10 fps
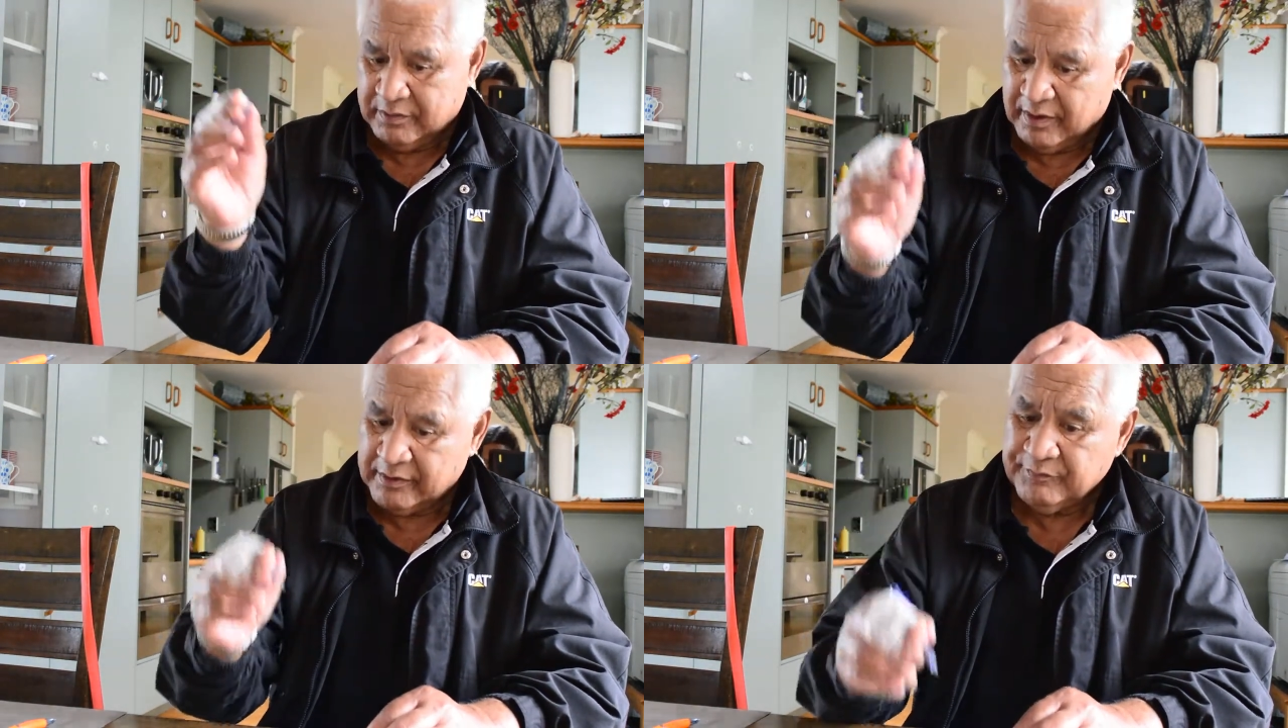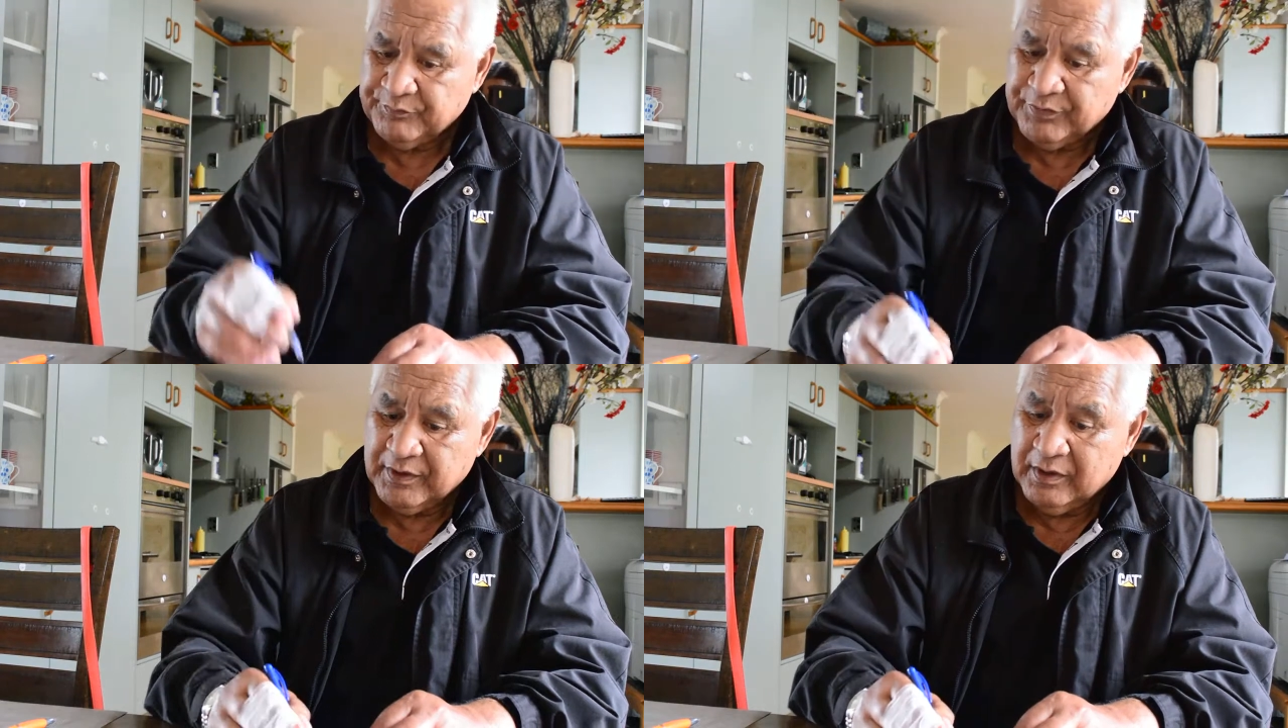Okay,
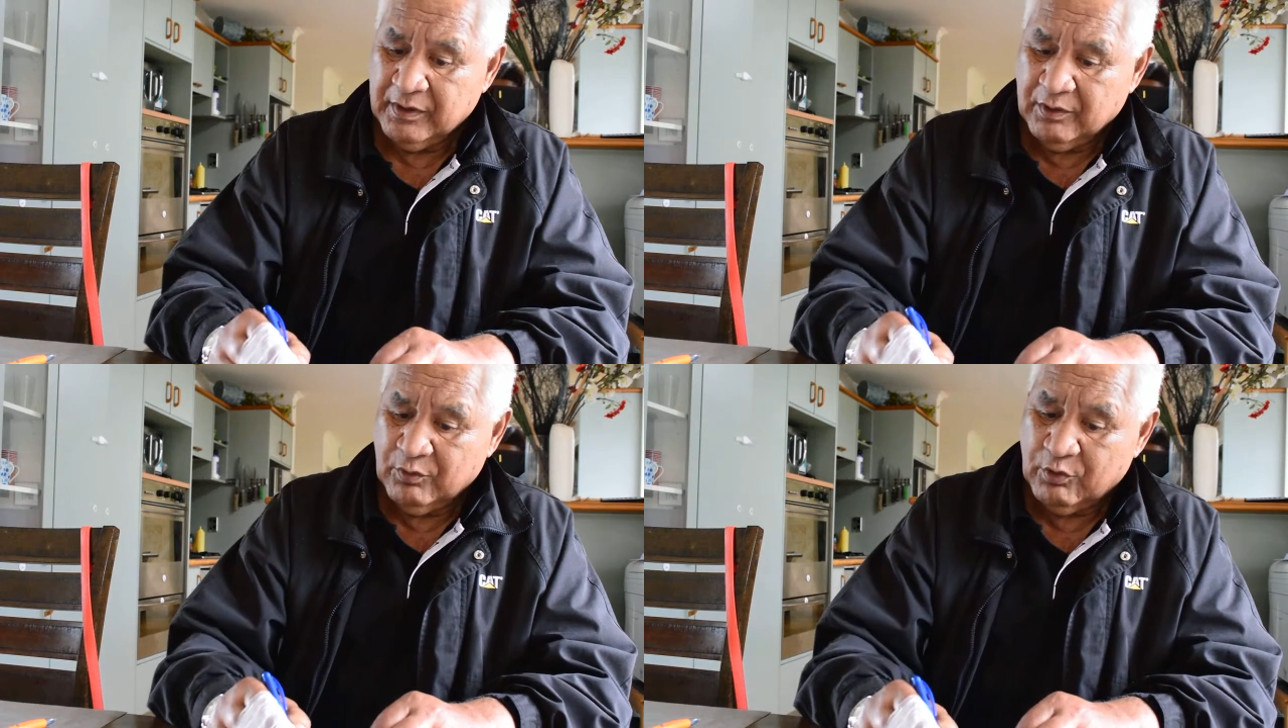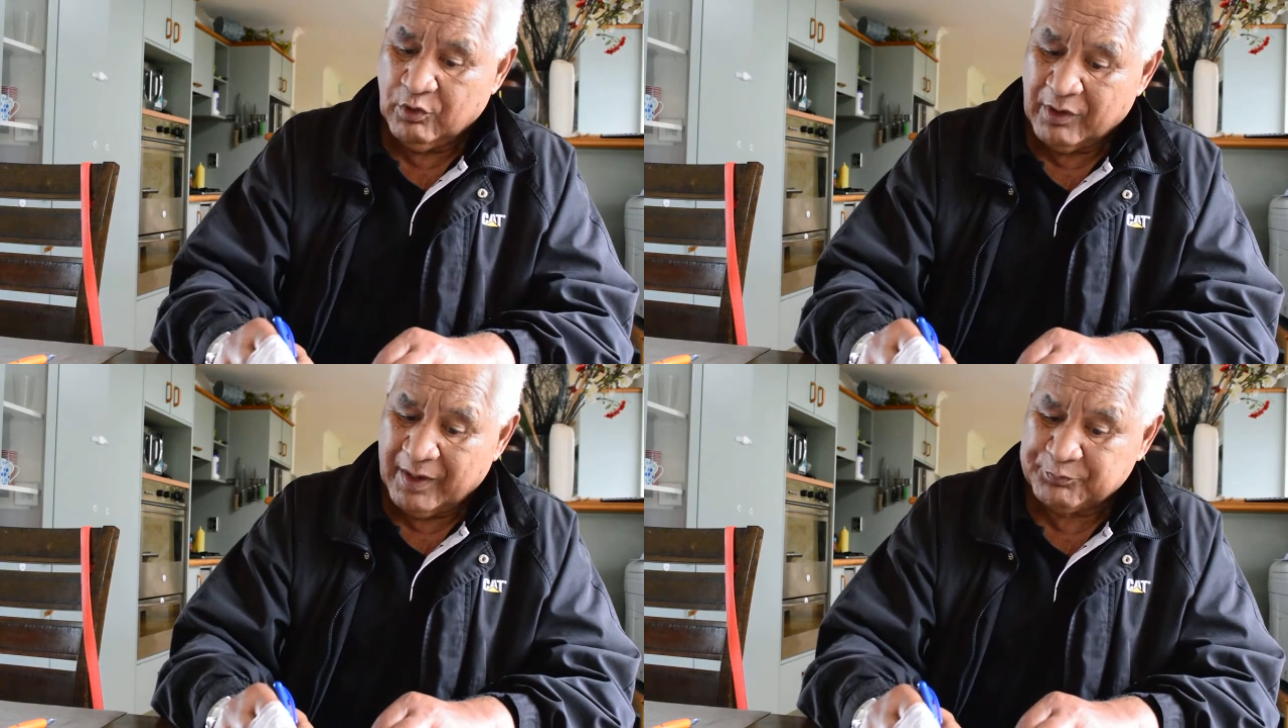
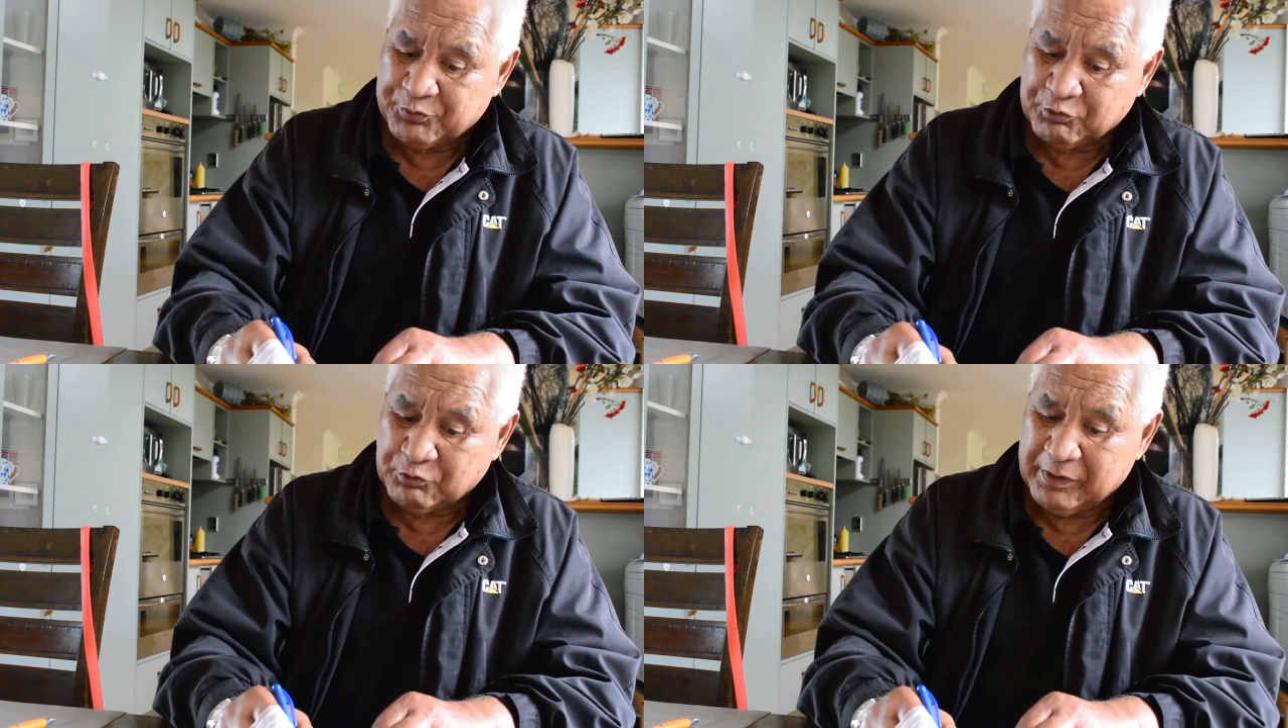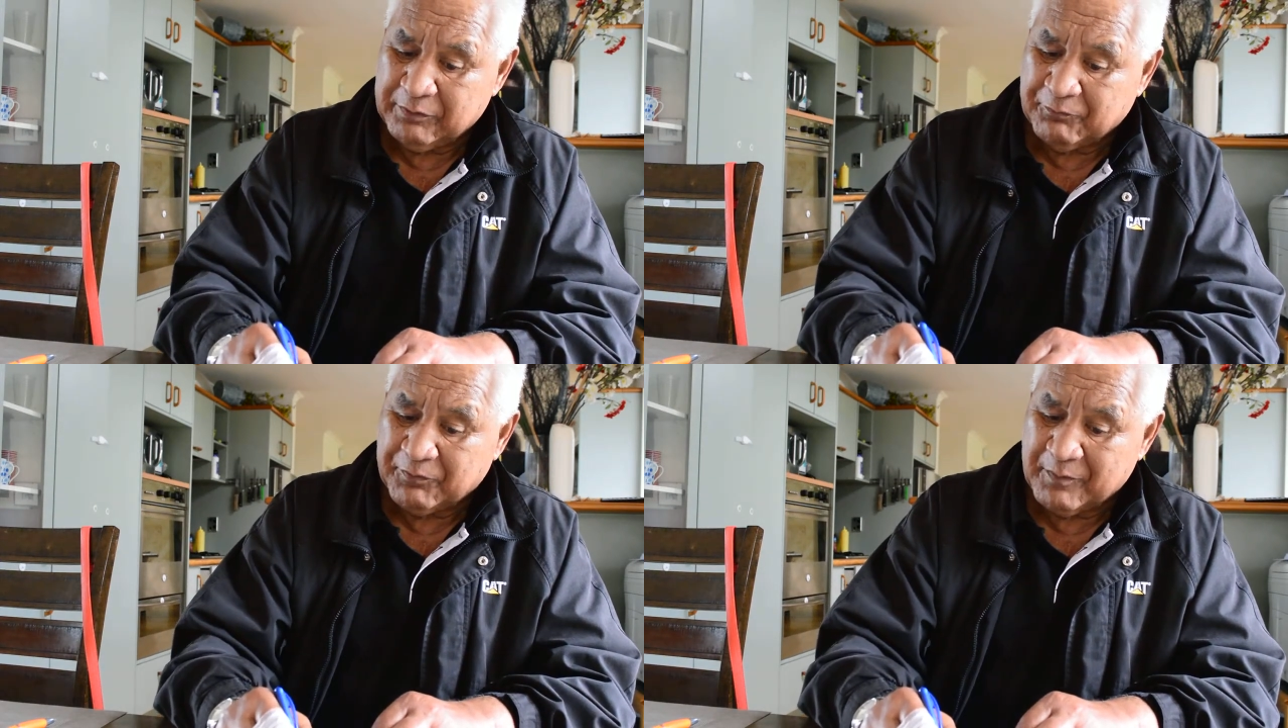well,
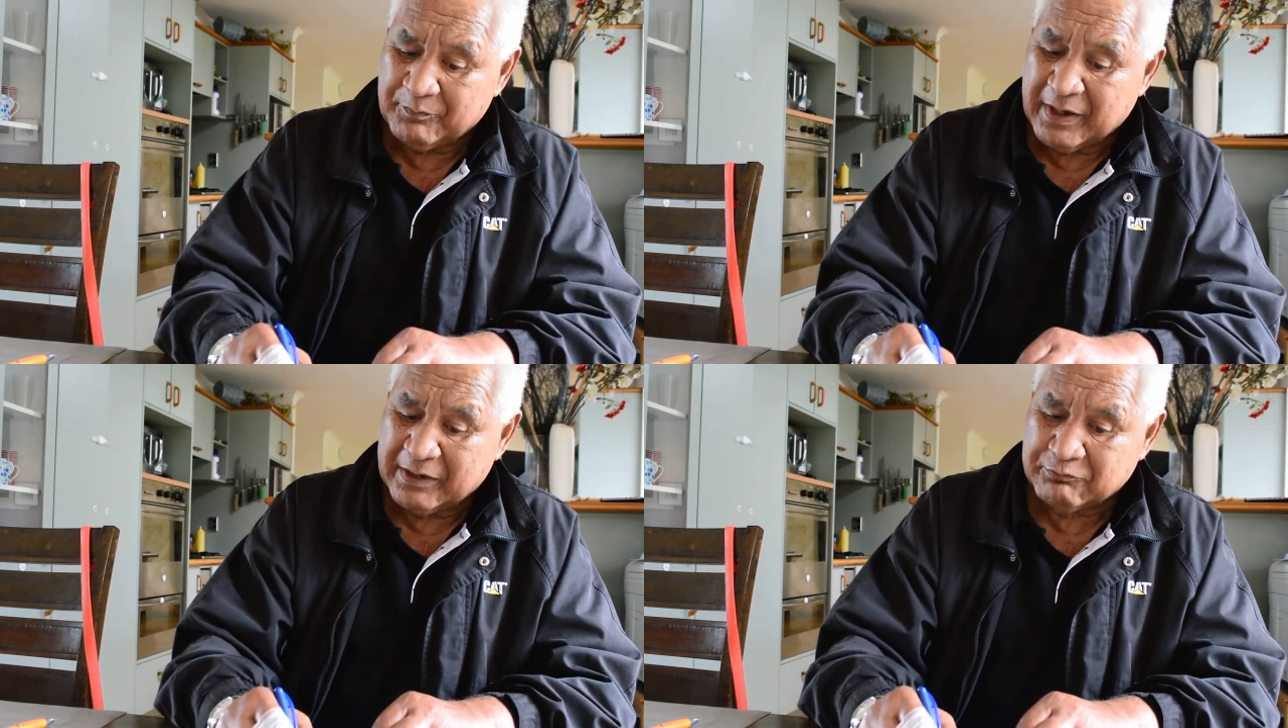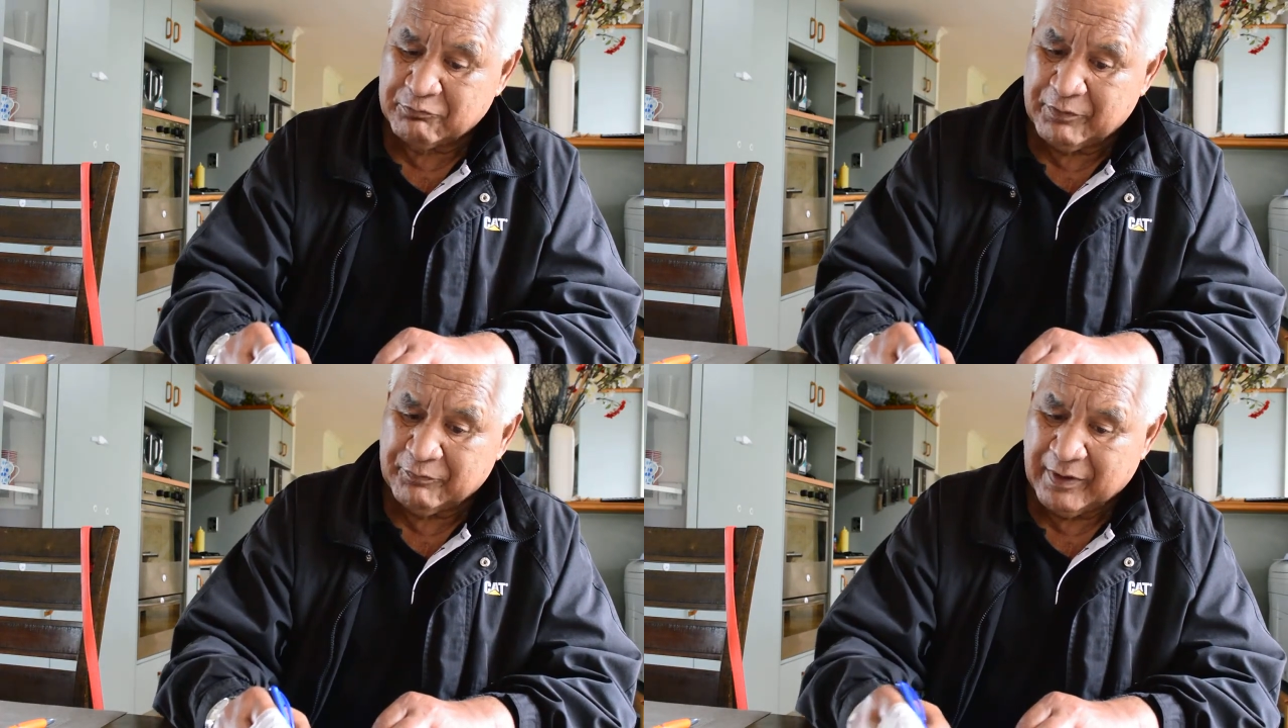upstream from that
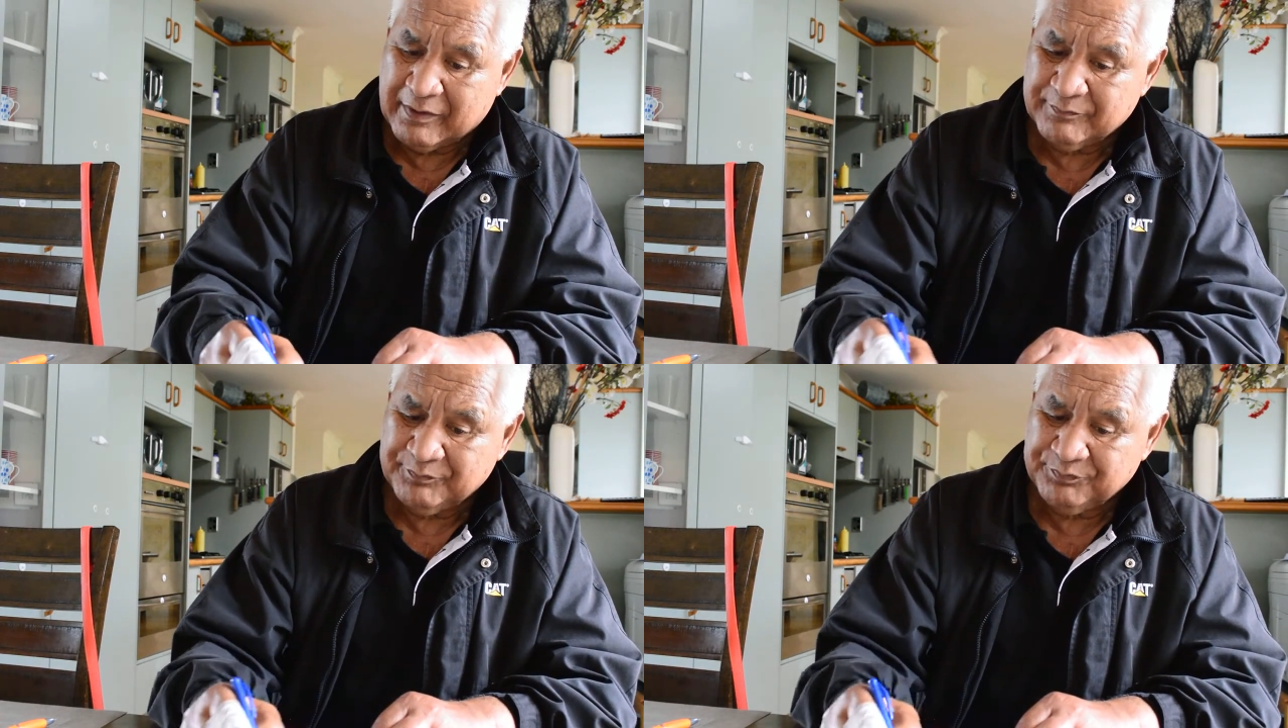river,